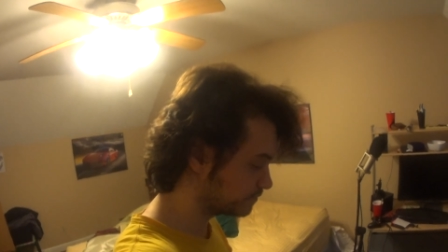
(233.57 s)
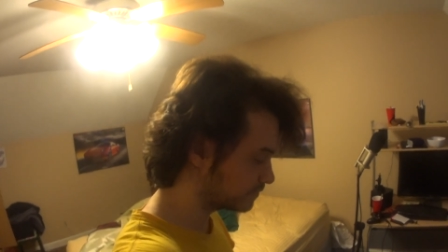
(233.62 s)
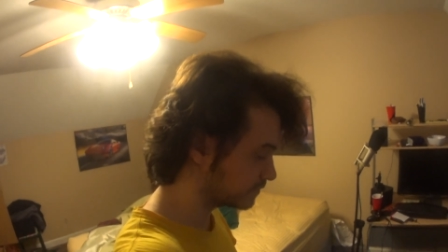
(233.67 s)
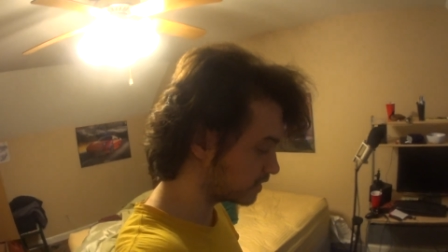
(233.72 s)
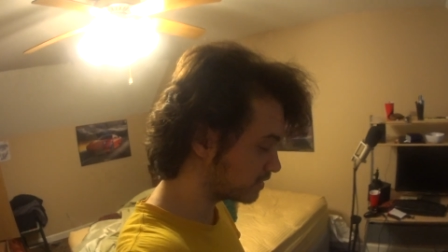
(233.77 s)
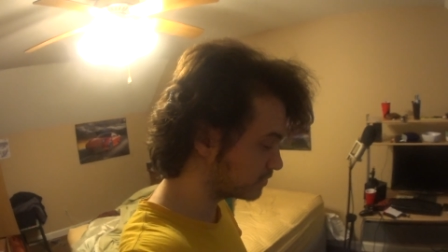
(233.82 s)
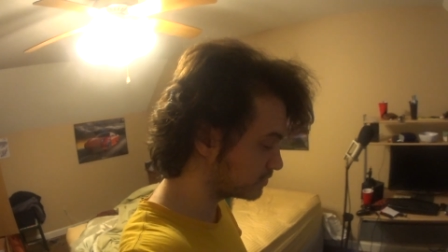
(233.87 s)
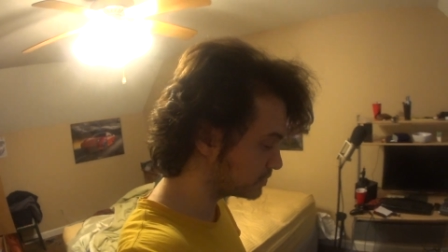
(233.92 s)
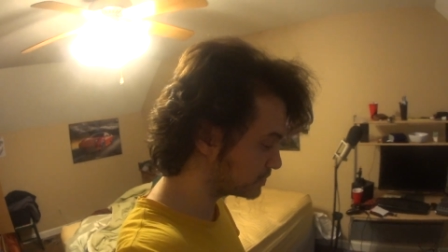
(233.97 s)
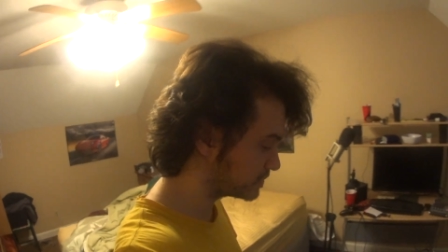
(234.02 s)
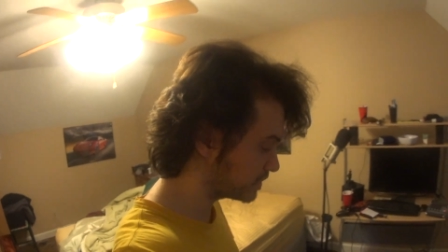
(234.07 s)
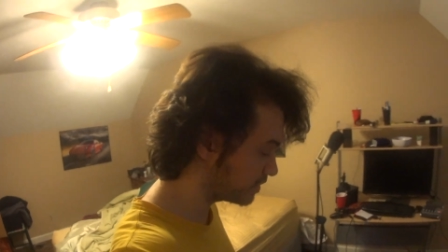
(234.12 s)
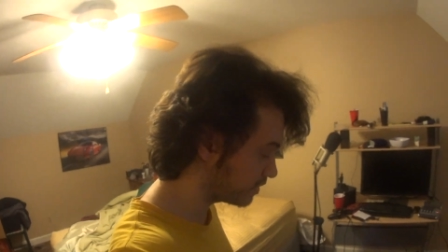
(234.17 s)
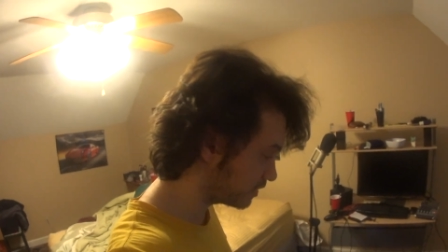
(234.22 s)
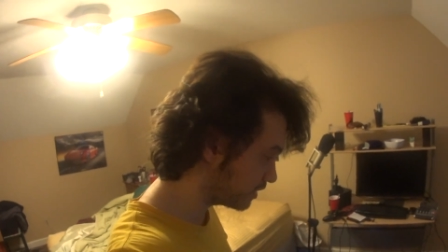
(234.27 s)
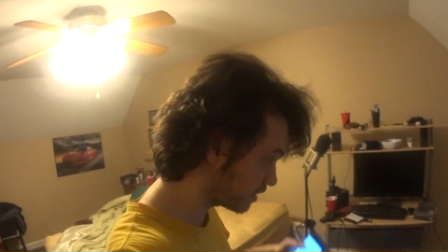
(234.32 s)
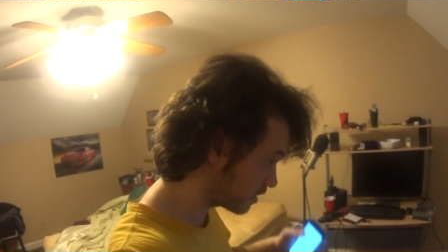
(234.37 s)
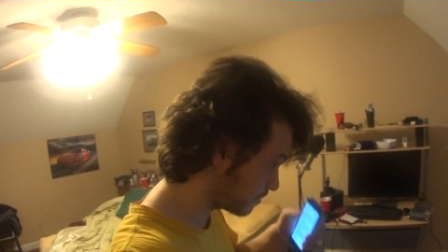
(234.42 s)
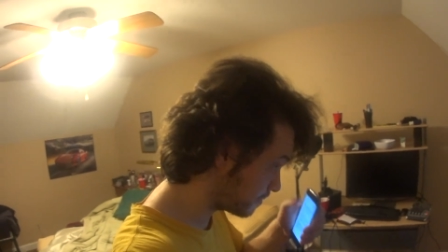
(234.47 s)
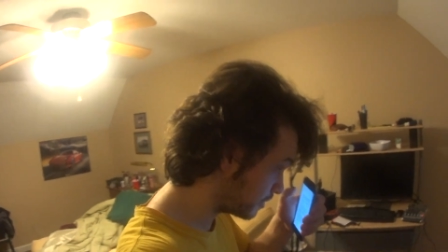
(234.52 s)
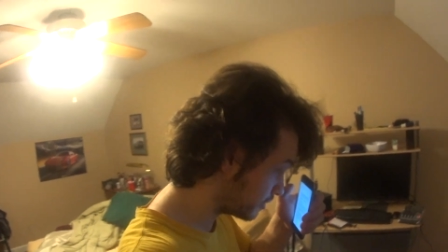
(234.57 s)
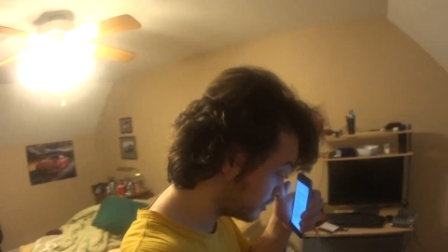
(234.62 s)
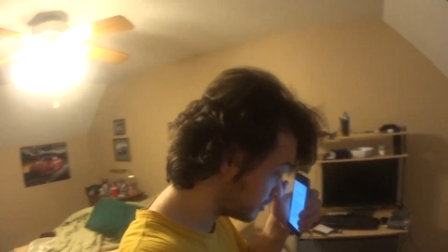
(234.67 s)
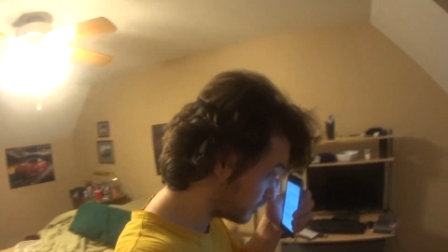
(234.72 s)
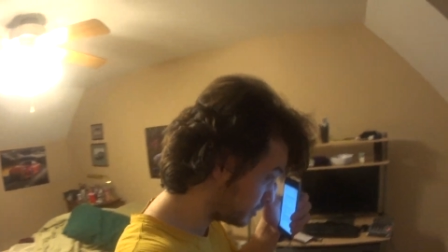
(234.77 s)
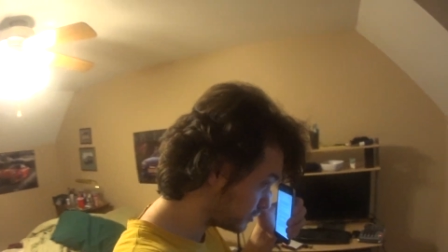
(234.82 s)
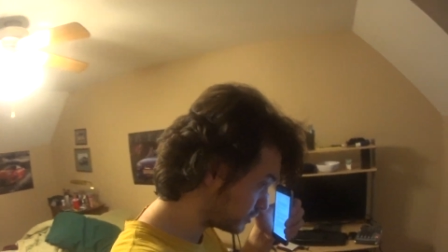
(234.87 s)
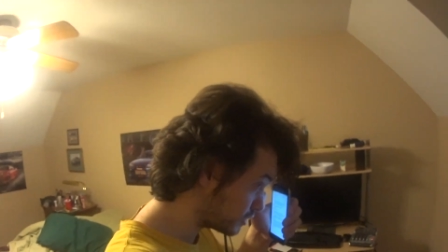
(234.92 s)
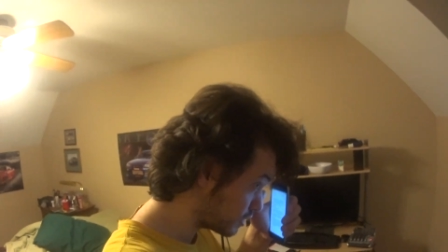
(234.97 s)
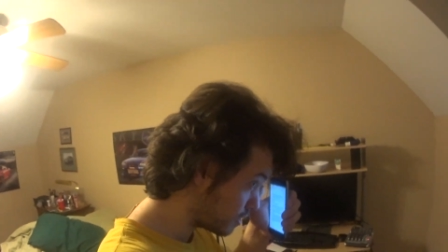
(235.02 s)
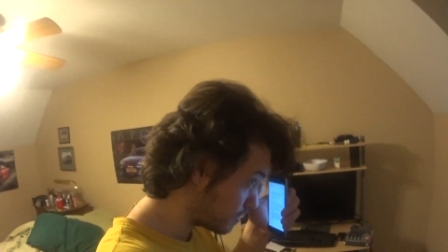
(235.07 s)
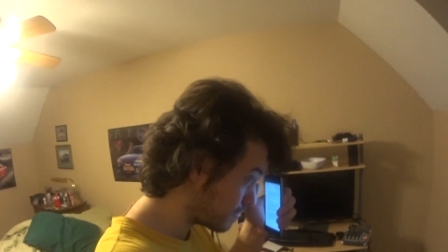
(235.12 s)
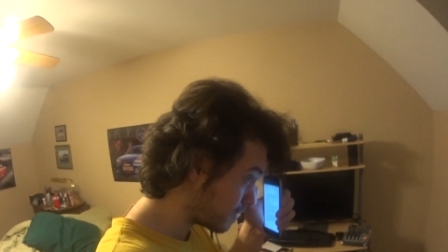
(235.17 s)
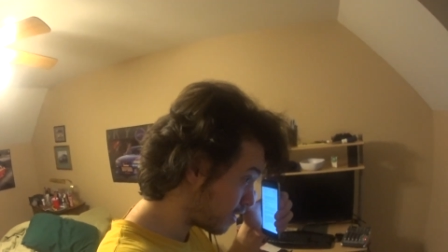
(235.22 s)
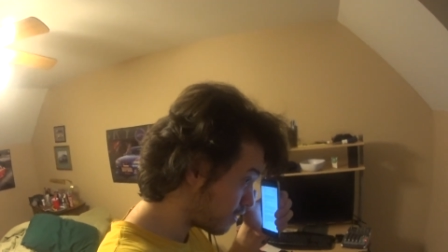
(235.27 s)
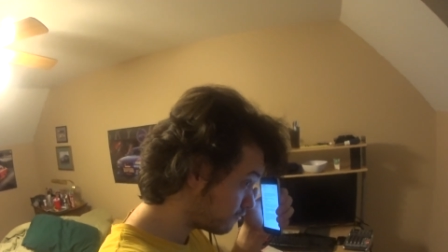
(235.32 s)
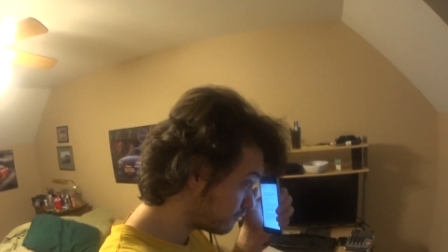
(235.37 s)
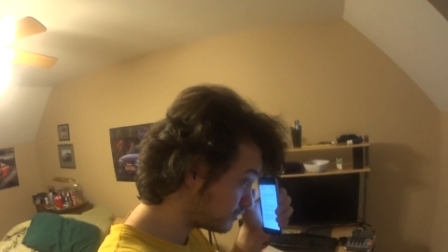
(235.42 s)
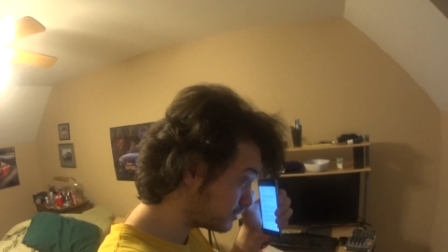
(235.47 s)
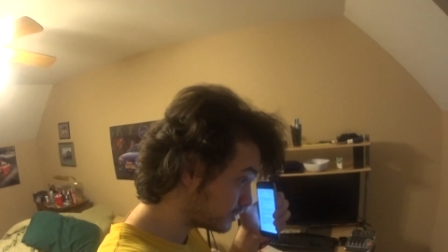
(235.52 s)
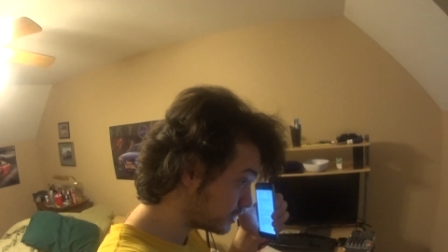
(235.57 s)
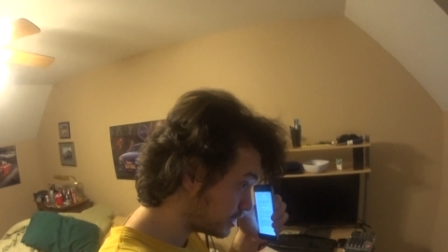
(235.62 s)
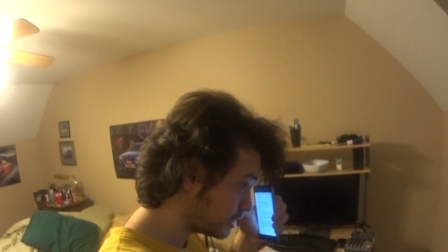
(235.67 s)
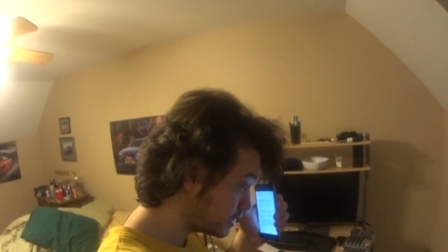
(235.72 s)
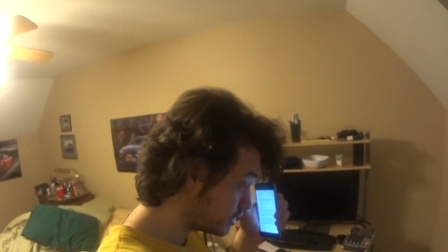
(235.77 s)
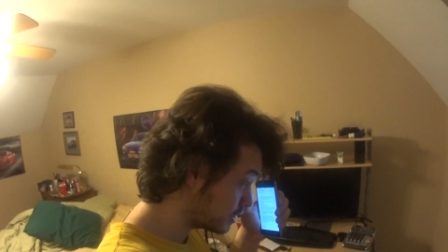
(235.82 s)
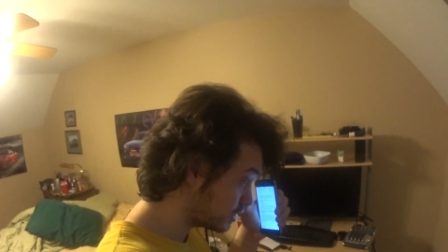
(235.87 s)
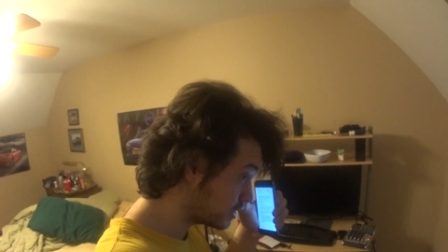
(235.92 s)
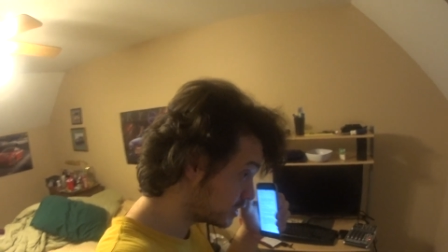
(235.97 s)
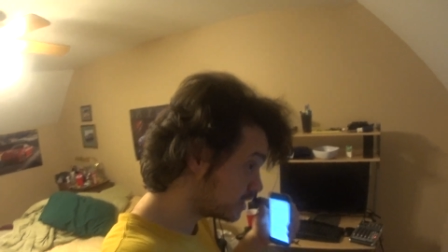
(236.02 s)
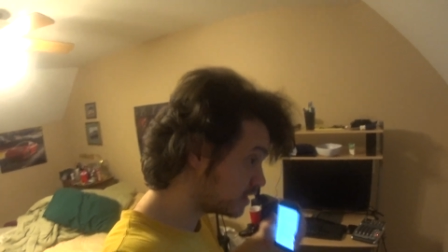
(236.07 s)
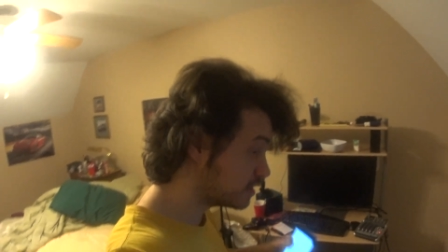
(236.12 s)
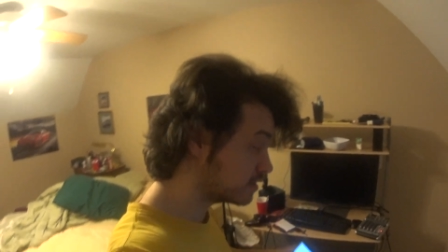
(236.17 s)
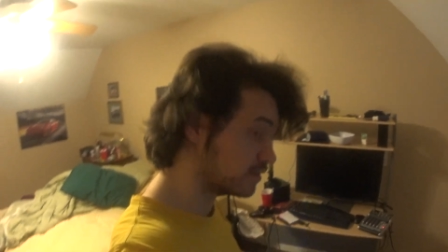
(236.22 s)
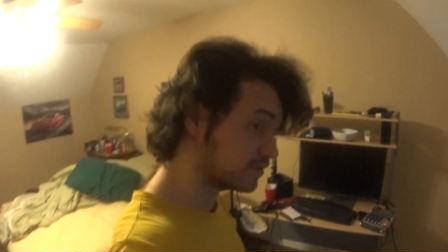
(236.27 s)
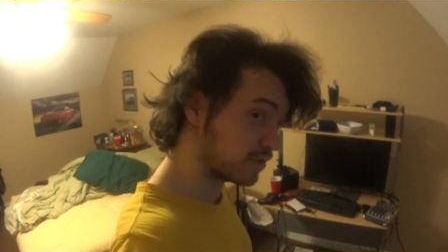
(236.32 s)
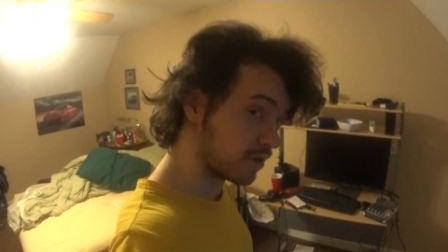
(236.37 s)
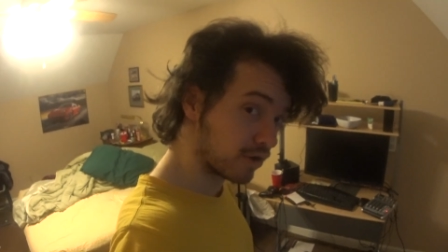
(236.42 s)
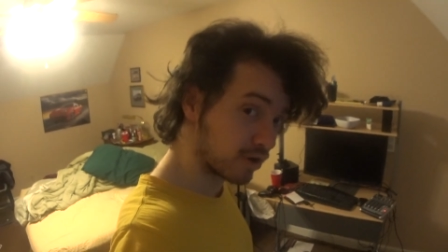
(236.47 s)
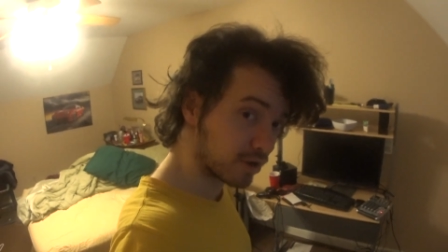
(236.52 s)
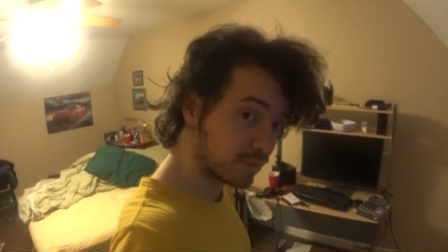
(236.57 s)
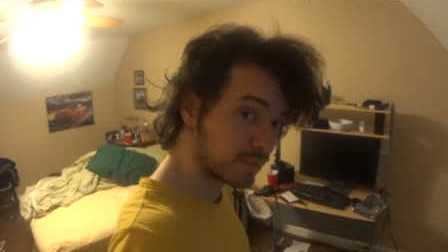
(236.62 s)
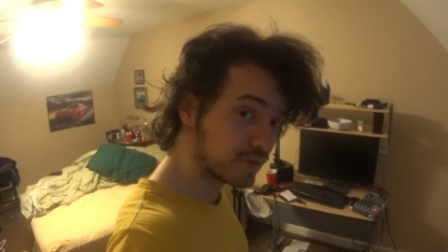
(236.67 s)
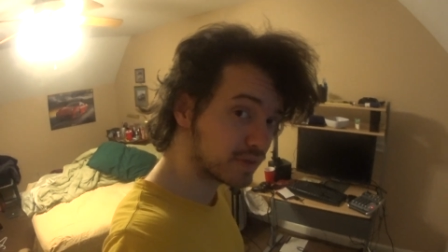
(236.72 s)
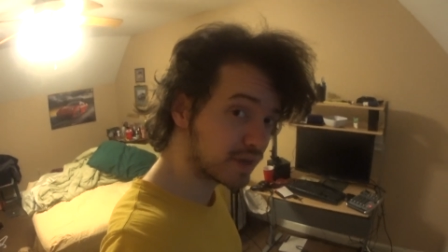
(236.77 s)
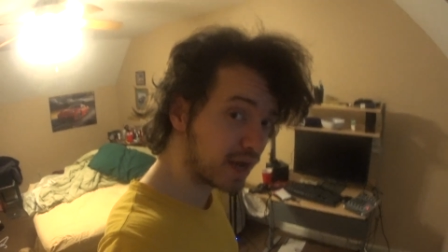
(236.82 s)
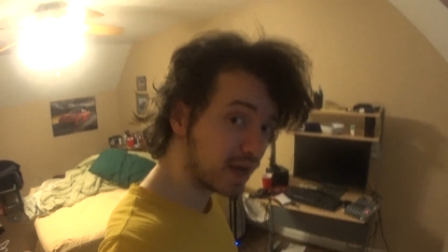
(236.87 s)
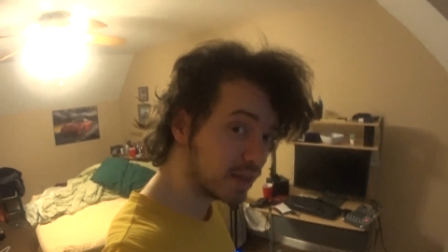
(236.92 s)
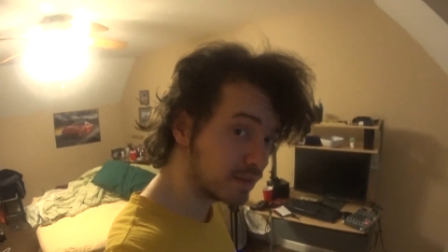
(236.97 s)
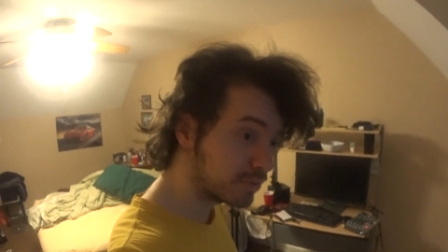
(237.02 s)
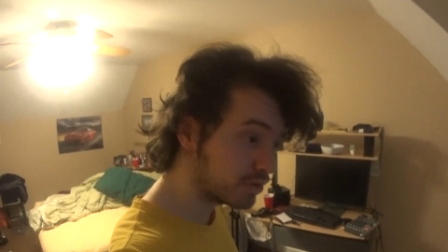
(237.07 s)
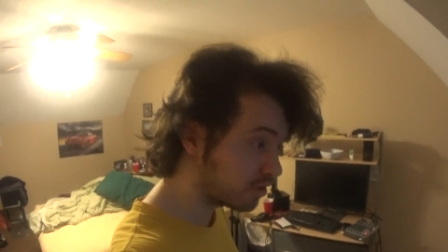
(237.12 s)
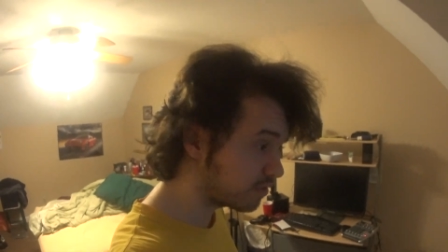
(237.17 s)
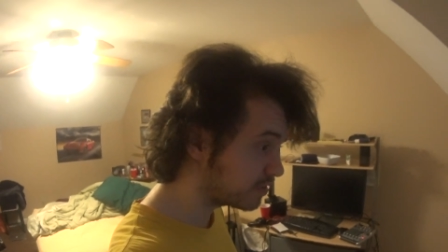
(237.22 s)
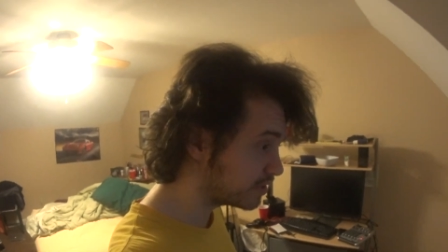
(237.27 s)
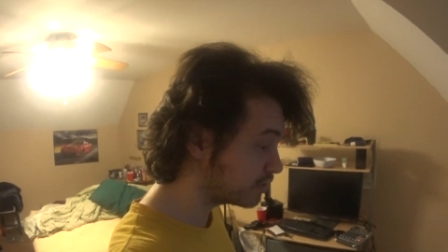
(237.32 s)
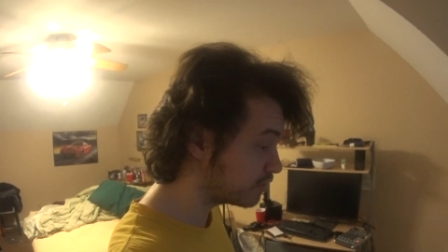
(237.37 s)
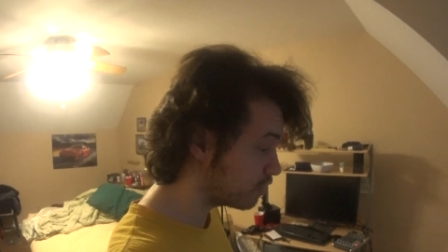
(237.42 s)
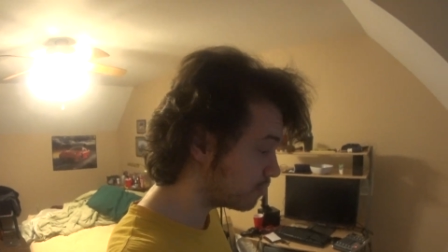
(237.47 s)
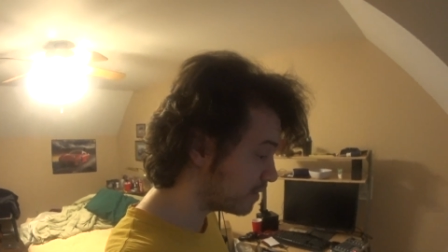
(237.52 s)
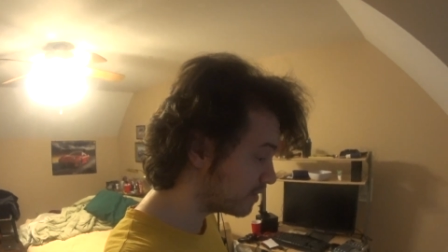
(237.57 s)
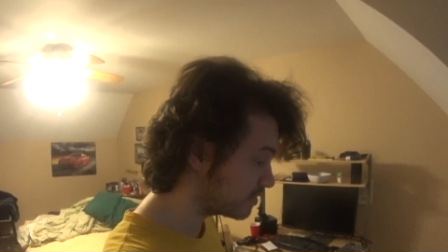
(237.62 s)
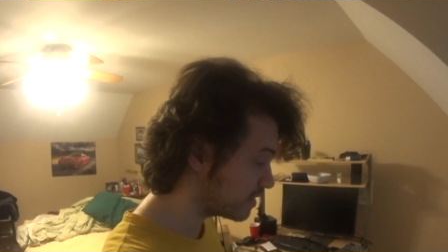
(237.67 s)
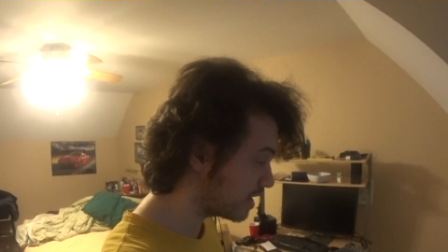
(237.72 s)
that are just sitting on that computer. There's obviously there's Arkham Asylum, you already know about